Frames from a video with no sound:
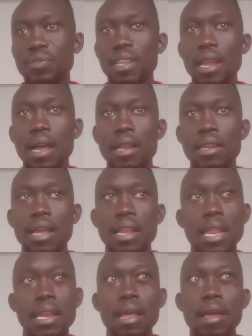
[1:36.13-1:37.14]
that
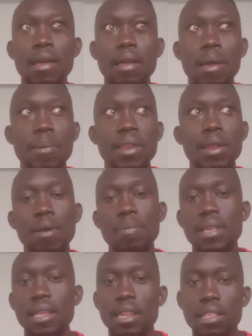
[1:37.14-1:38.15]
the
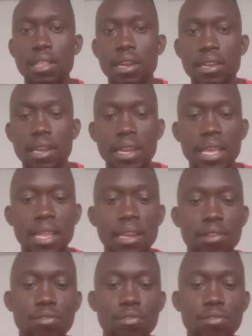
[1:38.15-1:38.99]
website is written in.